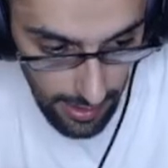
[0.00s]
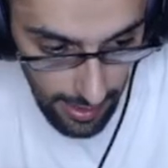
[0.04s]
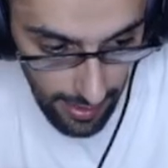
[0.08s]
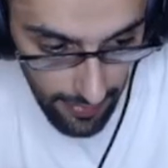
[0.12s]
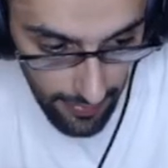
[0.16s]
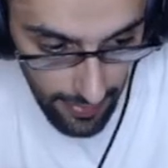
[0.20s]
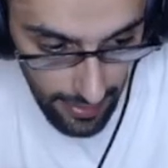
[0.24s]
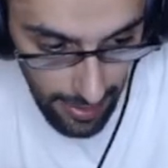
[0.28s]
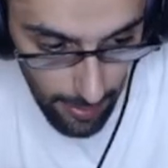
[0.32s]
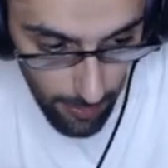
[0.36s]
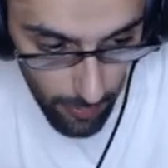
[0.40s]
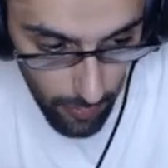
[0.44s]
and
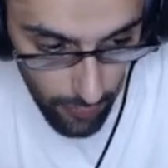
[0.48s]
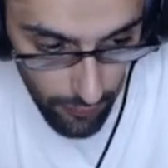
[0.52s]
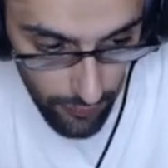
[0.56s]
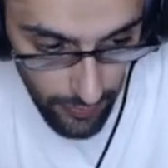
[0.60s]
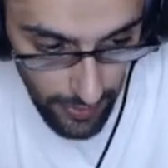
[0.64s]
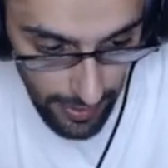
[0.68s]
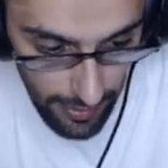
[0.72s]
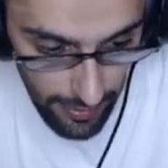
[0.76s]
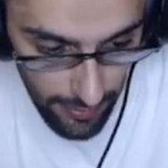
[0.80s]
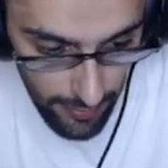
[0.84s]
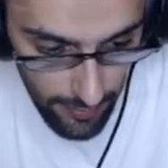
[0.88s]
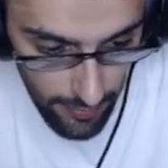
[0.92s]
then I moved
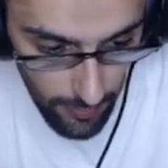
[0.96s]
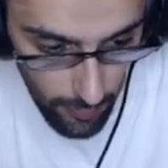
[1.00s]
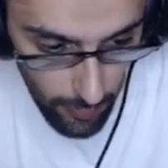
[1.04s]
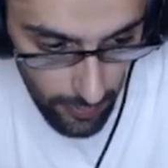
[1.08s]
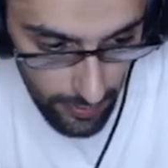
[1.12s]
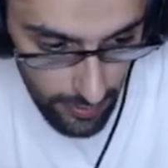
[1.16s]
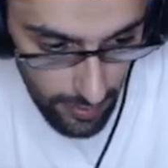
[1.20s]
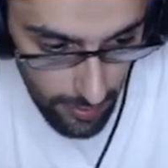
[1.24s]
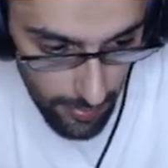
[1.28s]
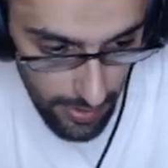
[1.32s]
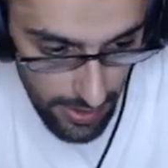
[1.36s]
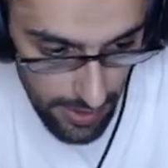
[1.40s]
here
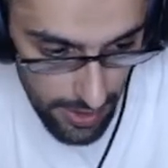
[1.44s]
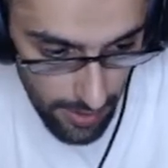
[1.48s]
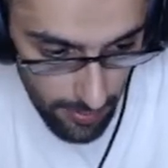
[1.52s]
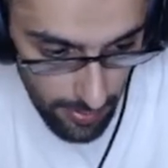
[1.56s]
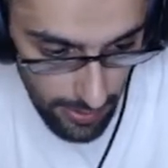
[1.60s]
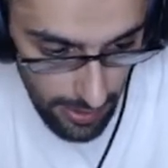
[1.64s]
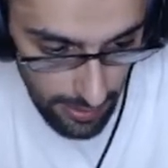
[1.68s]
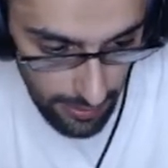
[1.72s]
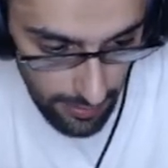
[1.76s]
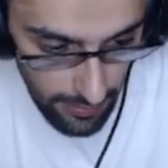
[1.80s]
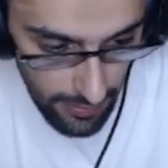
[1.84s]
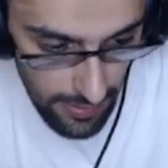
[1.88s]
with the bishop
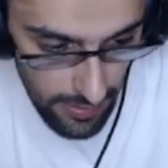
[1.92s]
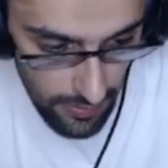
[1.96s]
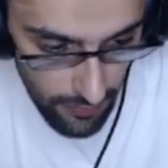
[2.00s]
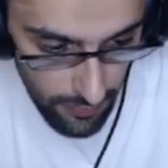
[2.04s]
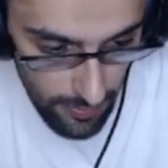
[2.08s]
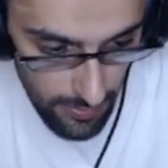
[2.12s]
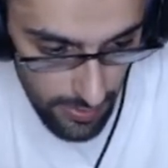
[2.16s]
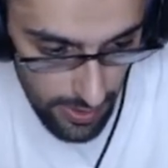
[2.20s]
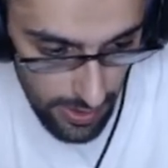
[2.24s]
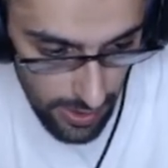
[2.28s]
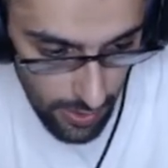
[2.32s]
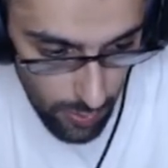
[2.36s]
like this
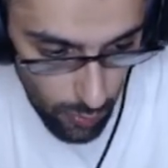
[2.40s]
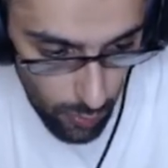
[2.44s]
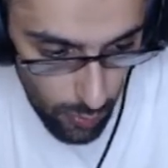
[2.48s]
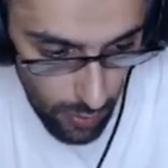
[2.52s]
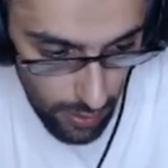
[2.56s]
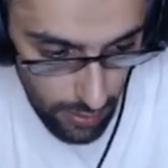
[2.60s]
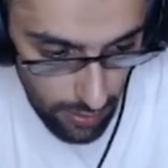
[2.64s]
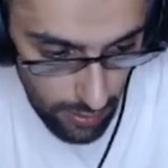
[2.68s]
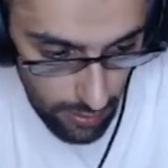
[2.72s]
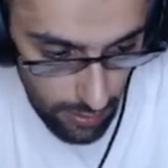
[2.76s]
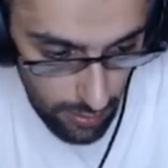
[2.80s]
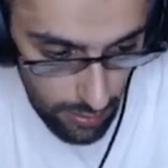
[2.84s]
from
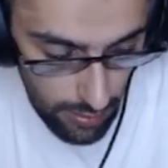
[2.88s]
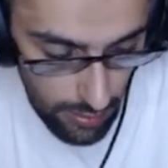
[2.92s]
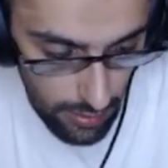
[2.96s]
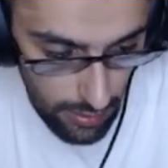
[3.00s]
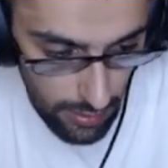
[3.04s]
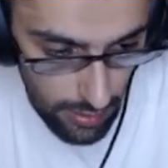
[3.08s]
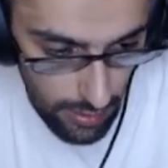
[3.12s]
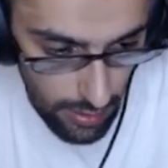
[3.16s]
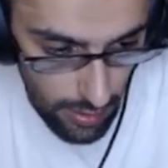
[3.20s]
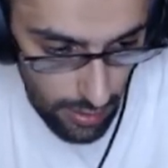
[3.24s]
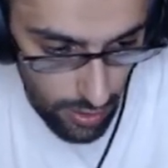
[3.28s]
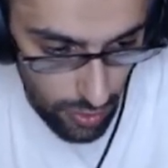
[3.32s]
c1
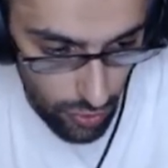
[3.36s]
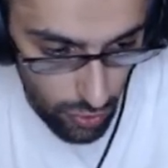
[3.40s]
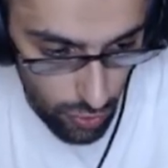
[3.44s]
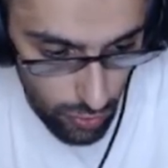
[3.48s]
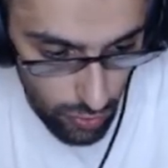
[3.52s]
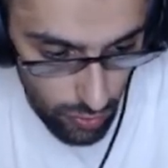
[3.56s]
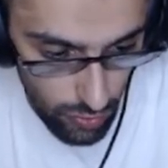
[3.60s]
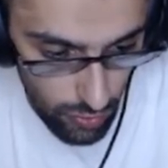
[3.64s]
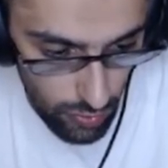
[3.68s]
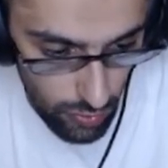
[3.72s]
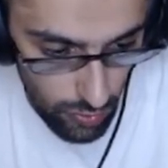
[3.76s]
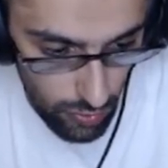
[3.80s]

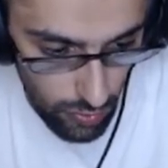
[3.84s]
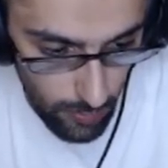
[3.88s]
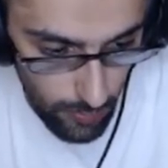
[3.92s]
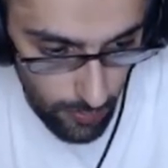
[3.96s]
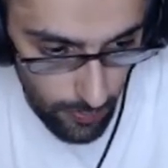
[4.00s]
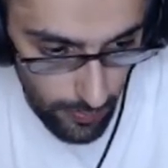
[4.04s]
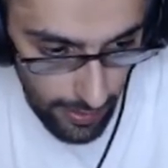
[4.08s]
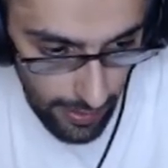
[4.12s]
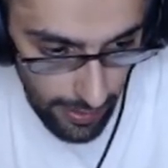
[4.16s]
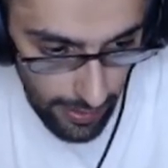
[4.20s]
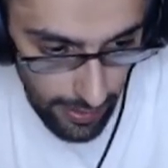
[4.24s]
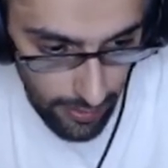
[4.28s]
to
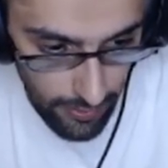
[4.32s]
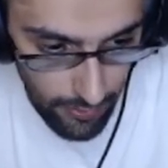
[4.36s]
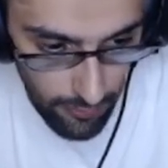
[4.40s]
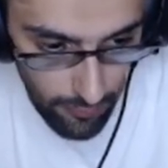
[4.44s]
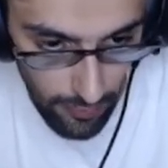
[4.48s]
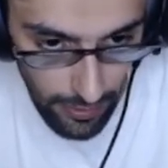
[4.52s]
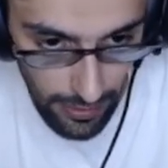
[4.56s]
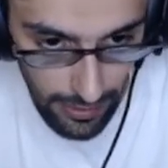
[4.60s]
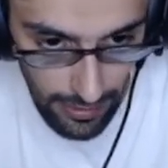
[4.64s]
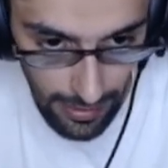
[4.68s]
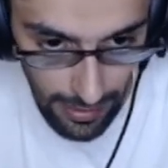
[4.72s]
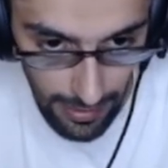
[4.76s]

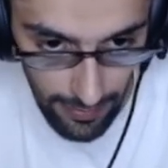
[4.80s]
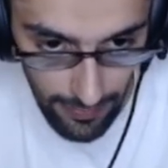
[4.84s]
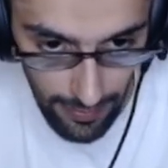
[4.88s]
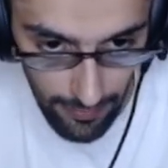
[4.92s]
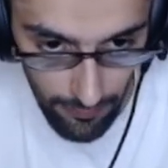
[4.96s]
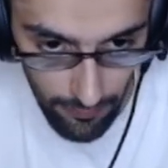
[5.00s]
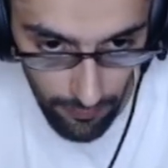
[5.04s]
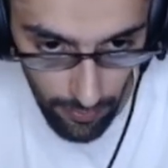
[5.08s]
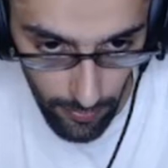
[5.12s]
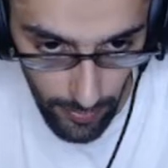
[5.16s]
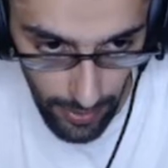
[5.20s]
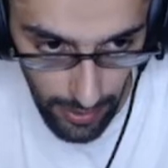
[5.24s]
a3, and then
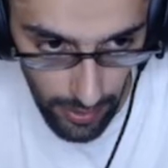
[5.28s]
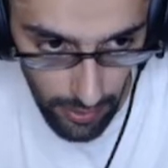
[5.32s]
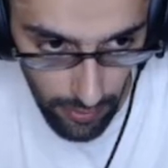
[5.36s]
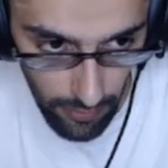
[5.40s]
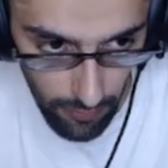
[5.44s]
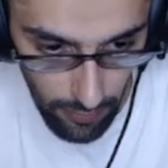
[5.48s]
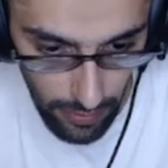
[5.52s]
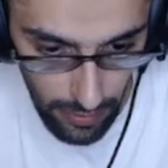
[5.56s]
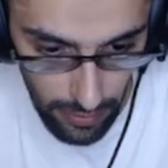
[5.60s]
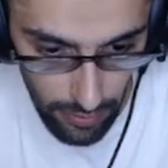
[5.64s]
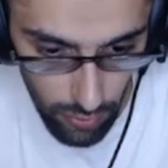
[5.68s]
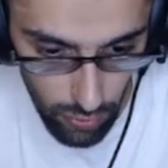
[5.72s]
from
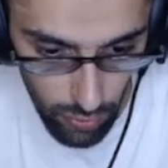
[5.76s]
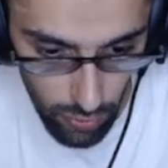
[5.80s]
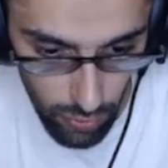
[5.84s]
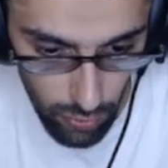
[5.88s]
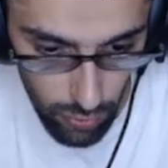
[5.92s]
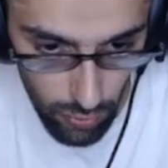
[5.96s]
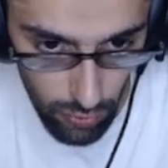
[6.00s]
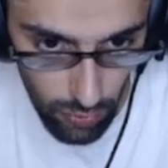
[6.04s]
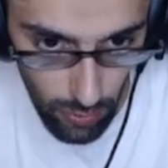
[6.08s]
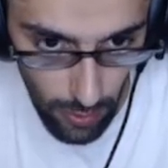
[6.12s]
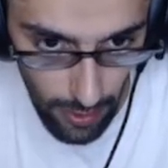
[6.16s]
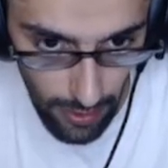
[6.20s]
a3
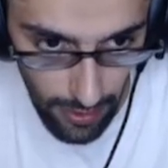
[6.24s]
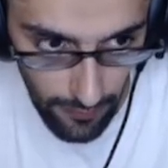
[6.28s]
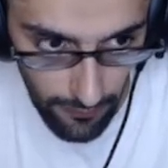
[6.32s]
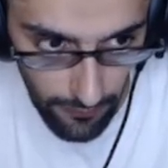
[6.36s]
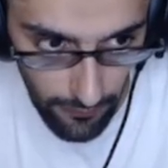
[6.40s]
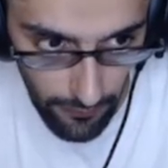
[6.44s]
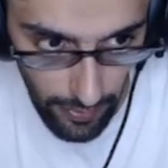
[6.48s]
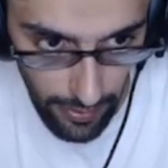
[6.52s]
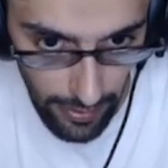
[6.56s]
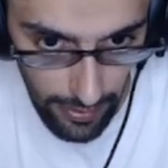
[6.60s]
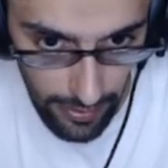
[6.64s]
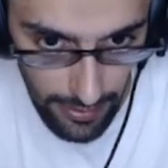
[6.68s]
to
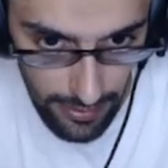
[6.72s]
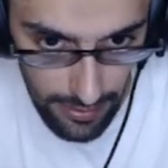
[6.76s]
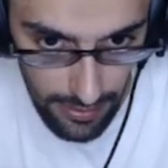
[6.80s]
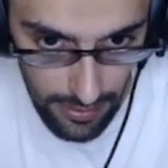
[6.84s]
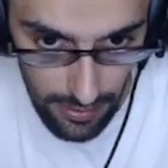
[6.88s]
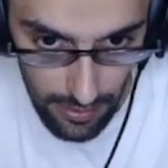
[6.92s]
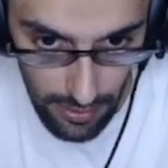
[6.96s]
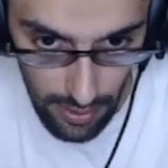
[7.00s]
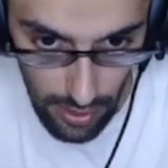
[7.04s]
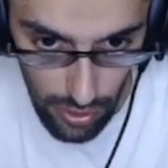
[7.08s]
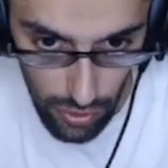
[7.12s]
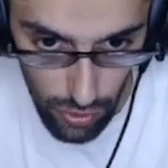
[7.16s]
f8.